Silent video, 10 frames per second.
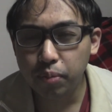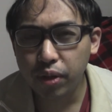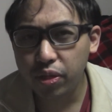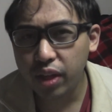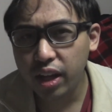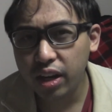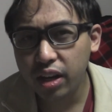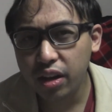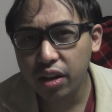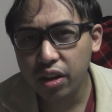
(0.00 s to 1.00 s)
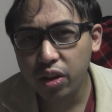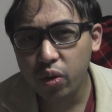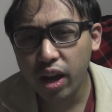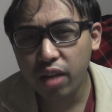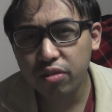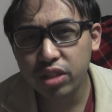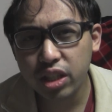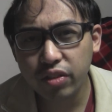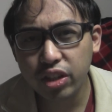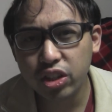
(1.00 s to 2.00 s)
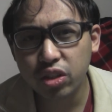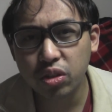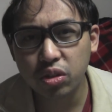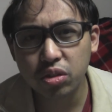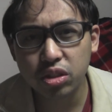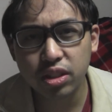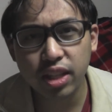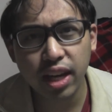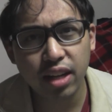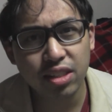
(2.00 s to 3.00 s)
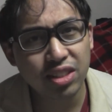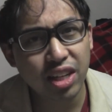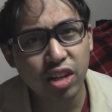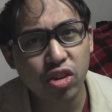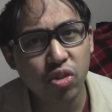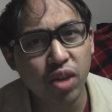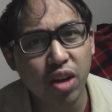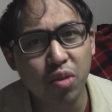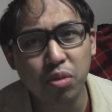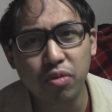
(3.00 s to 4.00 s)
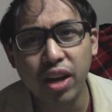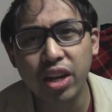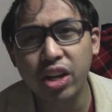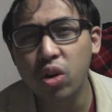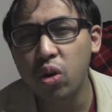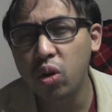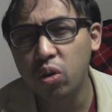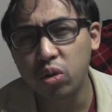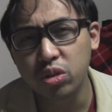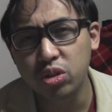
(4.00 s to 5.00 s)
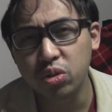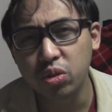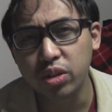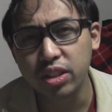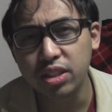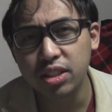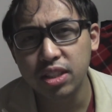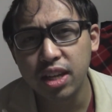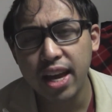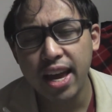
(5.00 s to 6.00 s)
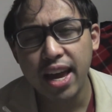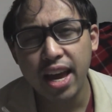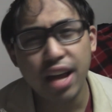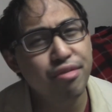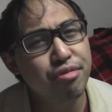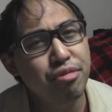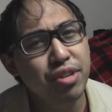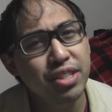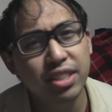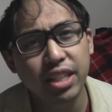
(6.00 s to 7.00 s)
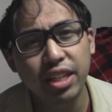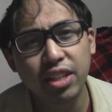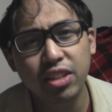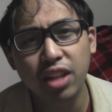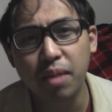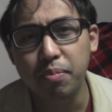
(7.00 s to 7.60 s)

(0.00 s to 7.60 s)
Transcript: But then you have TV shows that are centered around providing horror stories every single